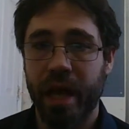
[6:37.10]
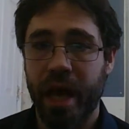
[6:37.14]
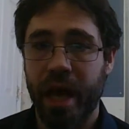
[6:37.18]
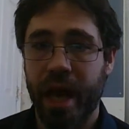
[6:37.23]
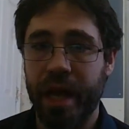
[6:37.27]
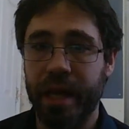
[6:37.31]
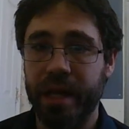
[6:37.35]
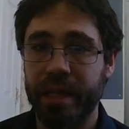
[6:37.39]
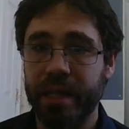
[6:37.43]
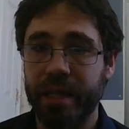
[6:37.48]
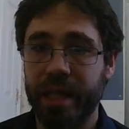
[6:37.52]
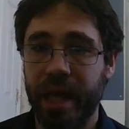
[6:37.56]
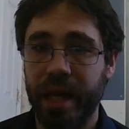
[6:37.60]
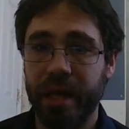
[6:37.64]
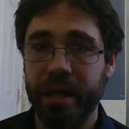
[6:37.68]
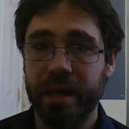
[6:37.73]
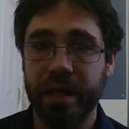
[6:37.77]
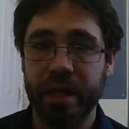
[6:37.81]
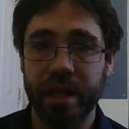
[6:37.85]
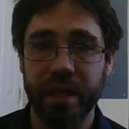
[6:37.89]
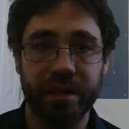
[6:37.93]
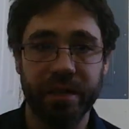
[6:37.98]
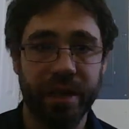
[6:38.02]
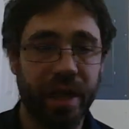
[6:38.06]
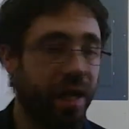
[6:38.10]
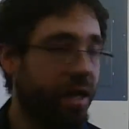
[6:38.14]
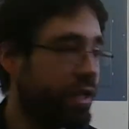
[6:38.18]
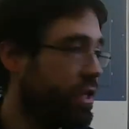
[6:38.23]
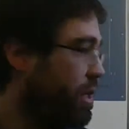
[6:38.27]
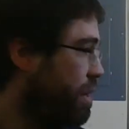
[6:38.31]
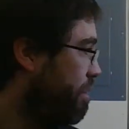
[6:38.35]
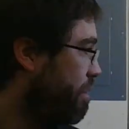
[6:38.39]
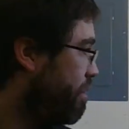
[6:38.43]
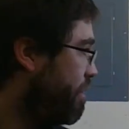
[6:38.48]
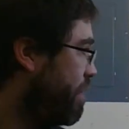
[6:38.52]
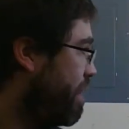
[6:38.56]
and a standard
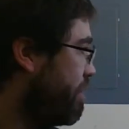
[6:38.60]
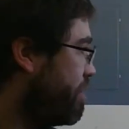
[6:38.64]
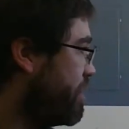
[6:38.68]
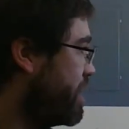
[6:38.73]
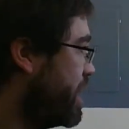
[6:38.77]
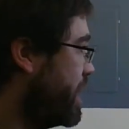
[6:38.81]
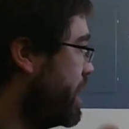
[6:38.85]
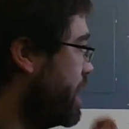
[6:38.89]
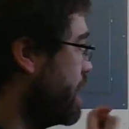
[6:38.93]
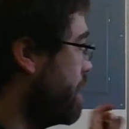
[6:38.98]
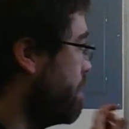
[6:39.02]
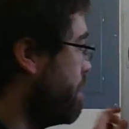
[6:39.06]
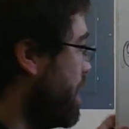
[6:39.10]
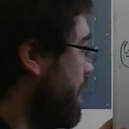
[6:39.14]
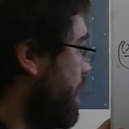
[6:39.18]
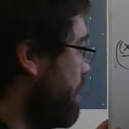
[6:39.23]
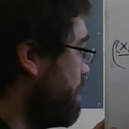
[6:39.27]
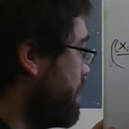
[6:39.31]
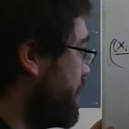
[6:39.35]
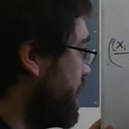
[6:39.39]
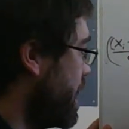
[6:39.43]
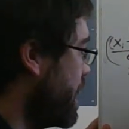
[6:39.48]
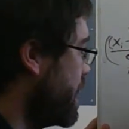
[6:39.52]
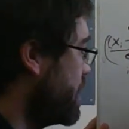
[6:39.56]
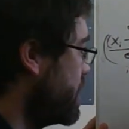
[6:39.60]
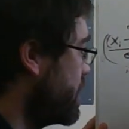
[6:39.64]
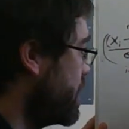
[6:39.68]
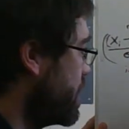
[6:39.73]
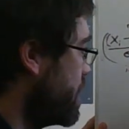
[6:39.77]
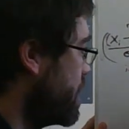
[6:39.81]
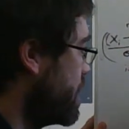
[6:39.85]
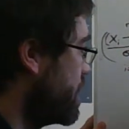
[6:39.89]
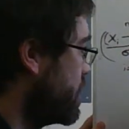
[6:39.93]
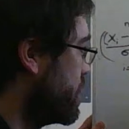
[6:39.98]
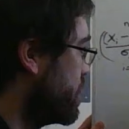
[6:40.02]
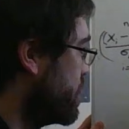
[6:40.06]
deviation of 15 in the
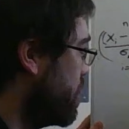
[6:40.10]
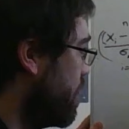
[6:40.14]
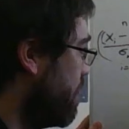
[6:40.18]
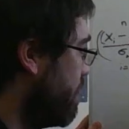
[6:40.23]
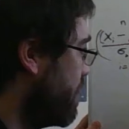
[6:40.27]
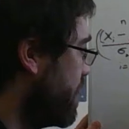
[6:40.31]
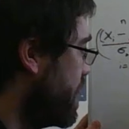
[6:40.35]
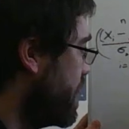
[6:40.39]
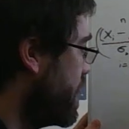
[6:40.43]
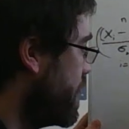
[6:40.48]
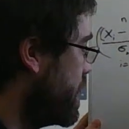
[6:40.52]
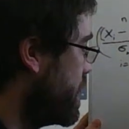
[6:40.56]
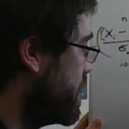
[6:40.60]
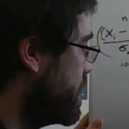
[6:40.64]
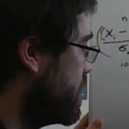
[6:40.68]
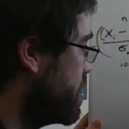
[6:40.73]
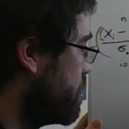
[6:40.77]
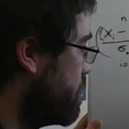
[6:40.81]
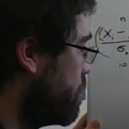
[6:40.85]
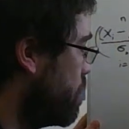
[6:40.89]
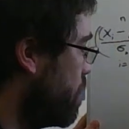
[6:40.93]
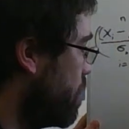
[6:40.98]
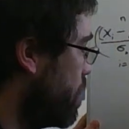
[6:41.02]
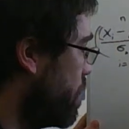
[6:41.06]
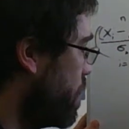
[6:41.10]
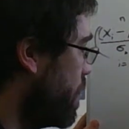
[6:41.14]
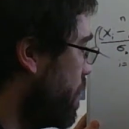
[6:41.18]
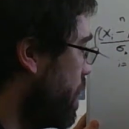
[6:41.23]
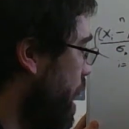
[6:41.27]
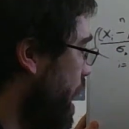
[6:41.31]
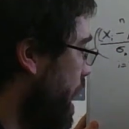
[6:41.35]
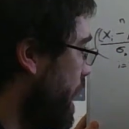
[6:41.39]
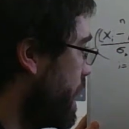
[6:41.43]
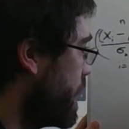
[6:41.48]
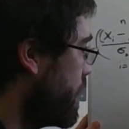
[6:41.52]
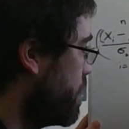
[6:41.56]
population. So if these were
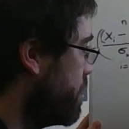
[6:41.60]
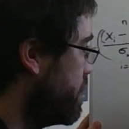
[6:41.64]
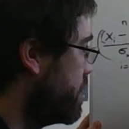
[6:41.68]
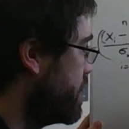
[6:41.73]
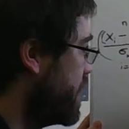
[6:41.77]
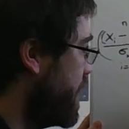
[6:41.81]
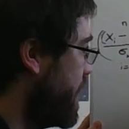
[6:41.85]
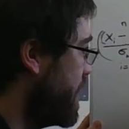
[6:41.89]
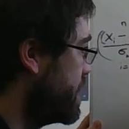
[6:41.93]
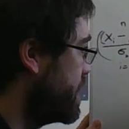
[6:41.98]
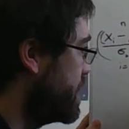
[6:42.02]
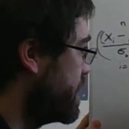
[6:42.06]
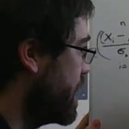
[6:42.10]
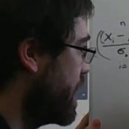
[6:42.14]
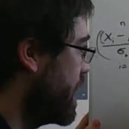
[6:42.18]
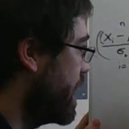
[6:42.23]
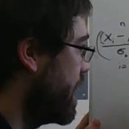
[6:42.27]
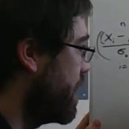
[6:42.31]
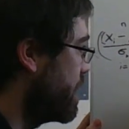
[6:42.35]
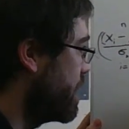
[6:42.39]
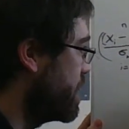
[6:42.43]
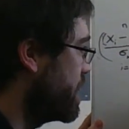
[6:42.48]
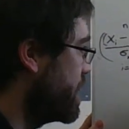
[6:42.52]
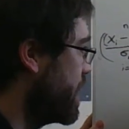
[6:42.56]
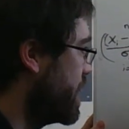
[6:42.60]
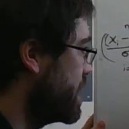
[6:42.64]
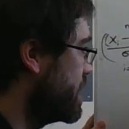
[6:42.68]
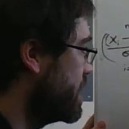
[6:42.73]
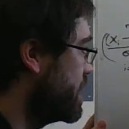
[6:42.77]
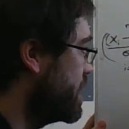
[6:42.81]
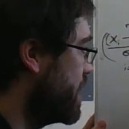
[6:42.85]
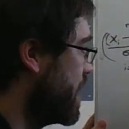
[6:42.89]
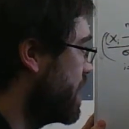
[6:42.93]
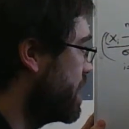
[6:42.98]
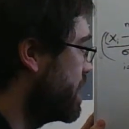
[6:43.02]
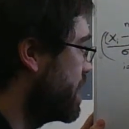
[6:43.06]
IQ tests and other
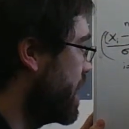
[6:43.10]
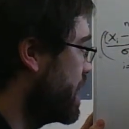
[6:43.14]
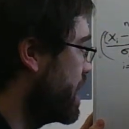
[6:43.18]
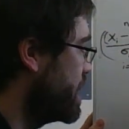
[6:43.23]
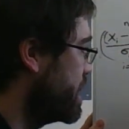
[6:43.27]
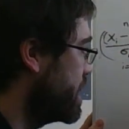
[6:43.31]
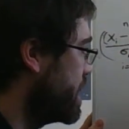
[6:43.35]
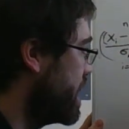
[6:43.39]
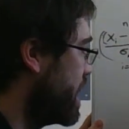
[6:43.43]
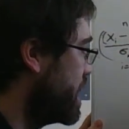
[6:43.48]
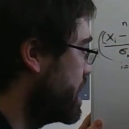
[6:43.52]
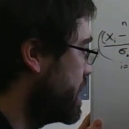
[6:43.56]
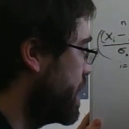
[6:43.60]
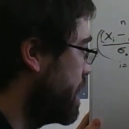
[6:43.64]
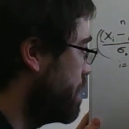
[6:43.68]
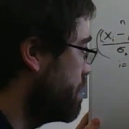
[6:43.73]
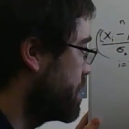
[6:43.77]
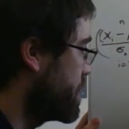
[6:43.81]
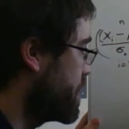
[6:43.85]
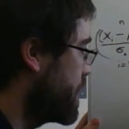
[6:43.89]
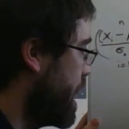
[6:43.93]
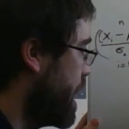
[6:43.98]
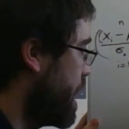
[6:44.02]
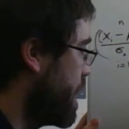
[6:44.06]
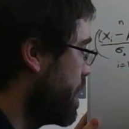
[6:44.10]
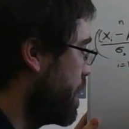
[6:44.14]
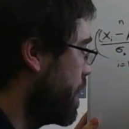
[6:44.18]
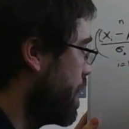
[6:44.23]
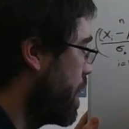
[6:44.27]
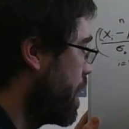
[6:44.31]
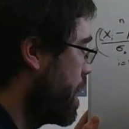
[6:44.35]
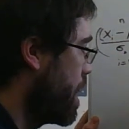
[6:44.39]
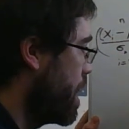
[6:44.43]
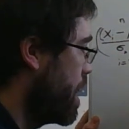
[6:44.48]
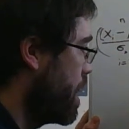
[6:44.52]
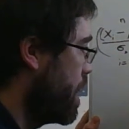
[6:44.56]
tests standardized to that same scale,
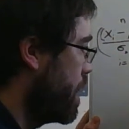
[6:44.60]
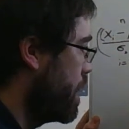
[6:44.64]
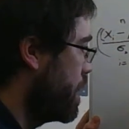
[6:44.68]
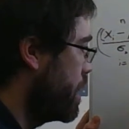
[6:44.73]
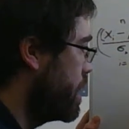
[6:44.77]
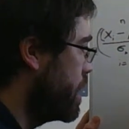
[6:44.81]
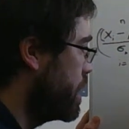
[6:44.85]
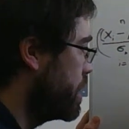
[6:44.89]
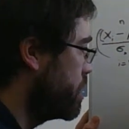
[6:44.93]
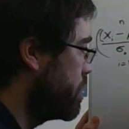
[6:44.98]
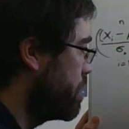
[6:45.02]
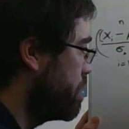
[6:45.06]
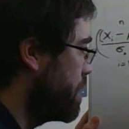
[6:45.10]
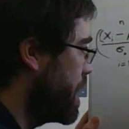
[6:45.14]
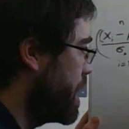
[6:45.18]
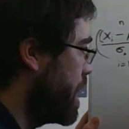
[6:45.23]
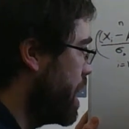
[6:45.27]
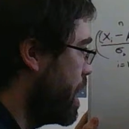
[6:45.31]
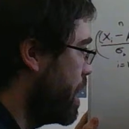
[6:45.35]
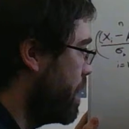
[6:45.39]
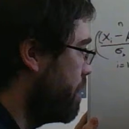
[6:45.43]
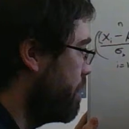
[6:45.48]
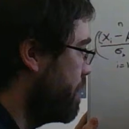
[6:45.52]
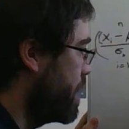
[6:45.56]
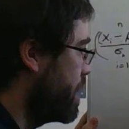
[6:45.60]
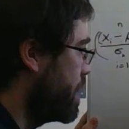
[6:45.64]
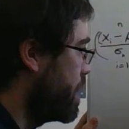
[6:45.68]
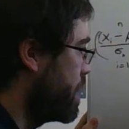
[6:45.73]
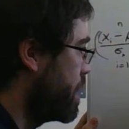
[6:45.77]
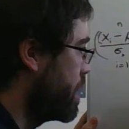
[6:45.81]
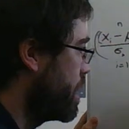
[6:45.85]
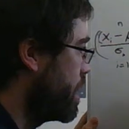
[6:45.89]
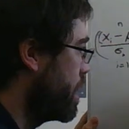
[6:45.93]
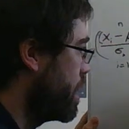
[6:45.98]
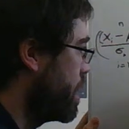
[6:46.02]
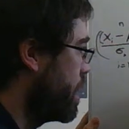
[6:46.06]
this would be 100,
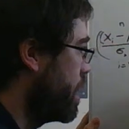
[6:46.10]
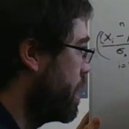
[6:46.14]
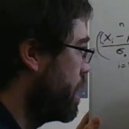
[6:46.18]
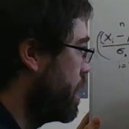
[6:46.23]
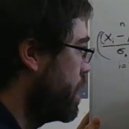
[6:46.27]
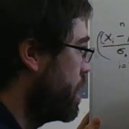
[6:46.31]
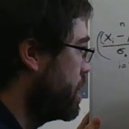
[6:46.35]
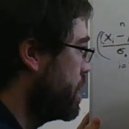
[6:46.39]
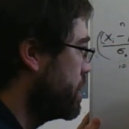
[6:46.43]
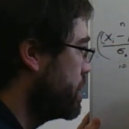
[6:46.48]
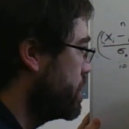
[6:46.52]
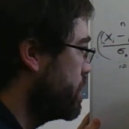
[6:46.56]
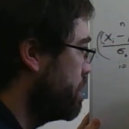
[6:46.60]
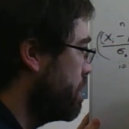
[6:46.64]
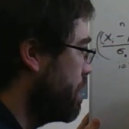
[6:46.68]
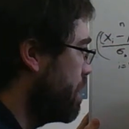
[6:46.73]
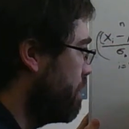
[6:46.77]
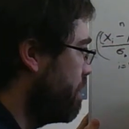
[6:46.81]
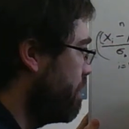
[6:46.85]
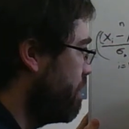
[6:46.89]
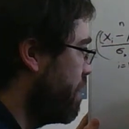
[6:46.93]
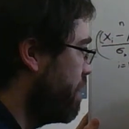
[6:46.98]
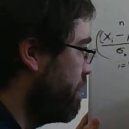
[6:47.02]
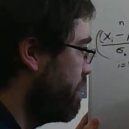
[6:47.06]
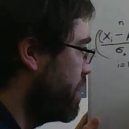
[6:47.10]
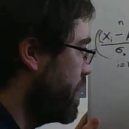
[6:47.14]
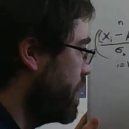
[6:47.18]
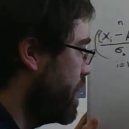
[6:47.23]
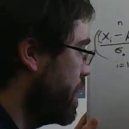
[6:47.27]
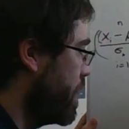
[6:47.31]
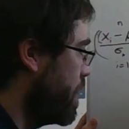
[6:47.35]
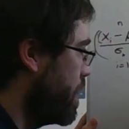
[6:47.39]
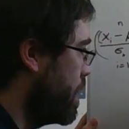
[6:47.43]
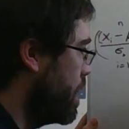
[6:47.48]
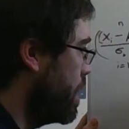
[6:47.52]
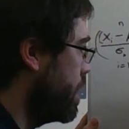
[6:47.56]
this would be
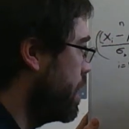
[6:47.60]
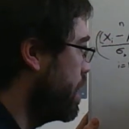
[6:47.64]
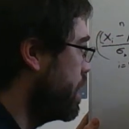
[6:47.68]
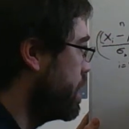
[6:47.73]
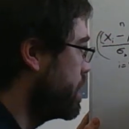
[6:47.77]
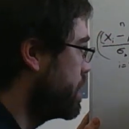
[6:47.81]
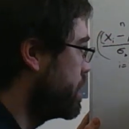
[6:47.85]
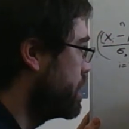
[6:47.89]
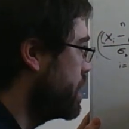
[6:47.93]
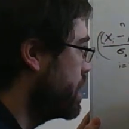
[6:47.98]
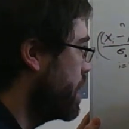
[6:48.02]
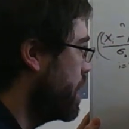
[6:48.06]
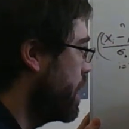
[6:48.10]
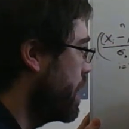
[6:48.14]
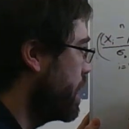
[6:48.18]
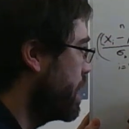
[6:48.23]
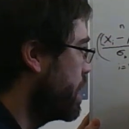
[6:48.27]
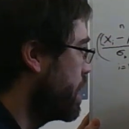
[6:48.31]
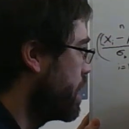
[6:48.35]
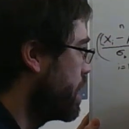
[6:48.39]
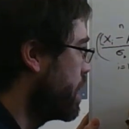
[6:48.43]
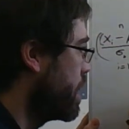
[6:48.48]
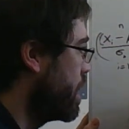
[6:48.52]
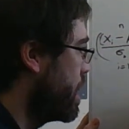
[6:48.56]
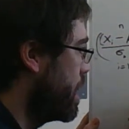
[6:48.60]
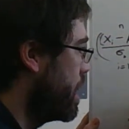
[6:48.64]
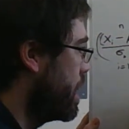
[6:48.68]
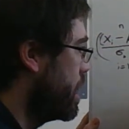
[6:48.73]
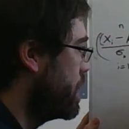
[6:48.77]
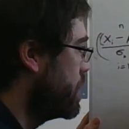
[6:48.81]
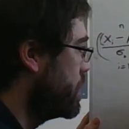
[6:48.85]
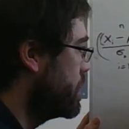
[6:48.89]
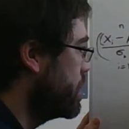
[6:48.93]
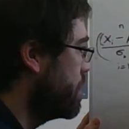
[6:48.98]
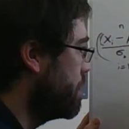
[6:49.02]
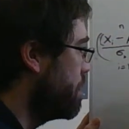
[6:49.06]
15,
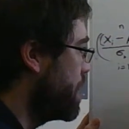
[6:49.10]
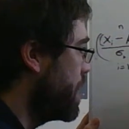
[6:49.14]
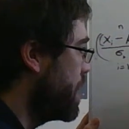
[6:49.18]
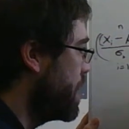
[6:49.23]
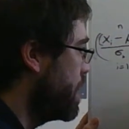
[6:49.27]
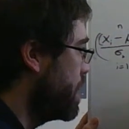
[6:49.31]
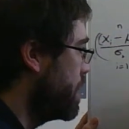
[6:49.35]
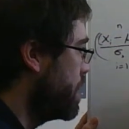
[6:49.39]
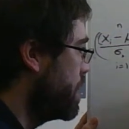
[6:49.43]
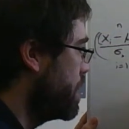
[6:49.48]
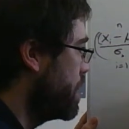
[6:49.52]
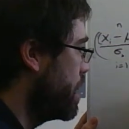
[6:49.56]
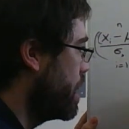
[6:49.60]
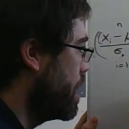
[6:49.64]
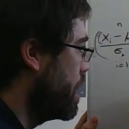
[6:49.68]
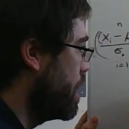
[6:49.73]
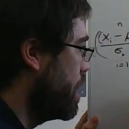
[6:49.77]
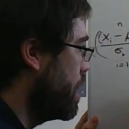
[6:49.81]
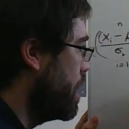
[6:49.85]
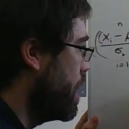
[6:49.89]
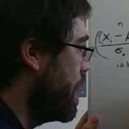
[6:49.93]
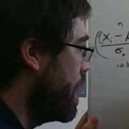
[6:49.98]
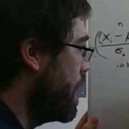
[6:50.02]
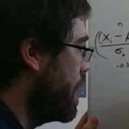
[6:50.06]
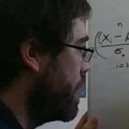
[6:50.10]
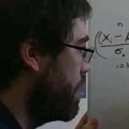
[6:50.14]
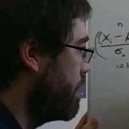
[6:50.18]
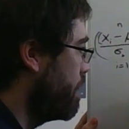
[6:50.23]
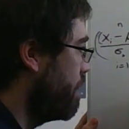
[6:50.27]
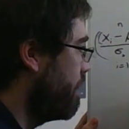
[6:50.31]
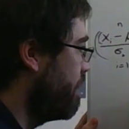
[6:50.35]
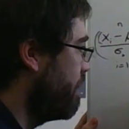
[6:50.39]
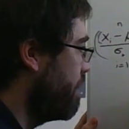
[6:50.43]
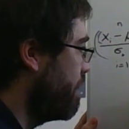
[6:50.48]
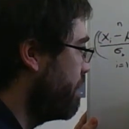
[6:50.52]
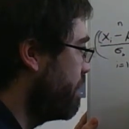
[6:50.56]
this would be
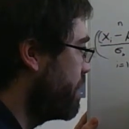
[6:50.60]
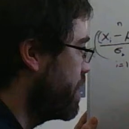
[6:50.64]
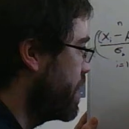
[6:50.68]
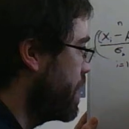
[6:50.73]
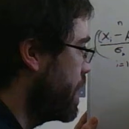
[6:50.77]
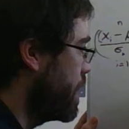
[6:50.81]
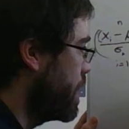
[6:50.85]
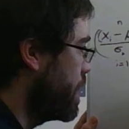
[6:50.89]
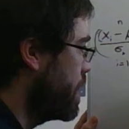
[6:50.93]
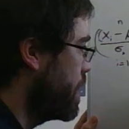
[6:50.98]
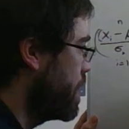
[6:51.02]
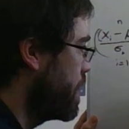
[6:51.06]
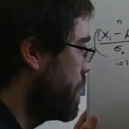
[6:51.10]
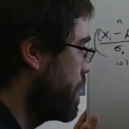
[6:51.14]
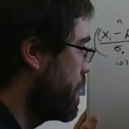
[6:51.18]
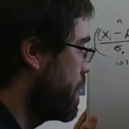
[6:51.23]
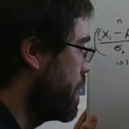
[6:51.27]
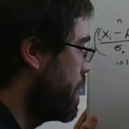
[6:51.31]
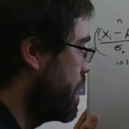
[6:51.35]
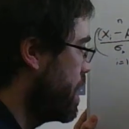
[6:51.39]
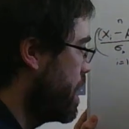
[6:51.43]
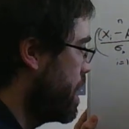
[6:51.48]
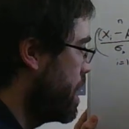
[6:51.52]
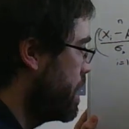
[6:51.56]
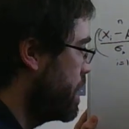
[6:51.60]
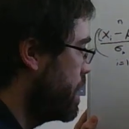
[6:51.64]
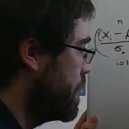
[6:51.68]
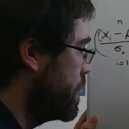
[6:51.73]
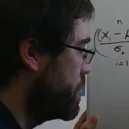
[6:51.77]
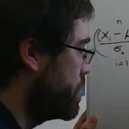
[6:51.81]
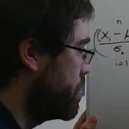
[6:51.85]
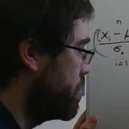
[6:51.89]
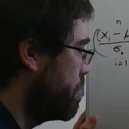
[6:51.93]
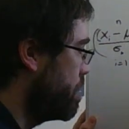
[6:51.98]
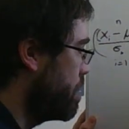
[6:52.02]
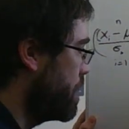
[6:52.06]
115,
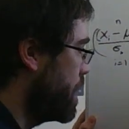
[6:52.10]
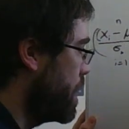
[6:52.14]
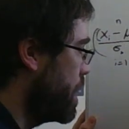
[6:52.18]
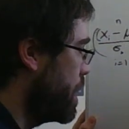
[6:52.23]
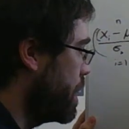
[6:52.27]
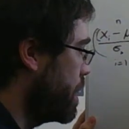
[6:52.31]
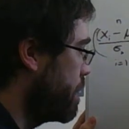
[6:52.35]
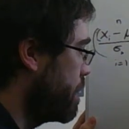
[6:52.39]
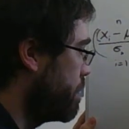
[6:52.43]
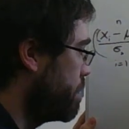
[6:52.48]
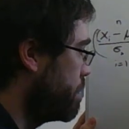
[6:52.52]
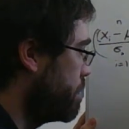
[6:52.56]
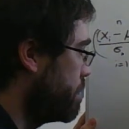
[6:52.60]
this would be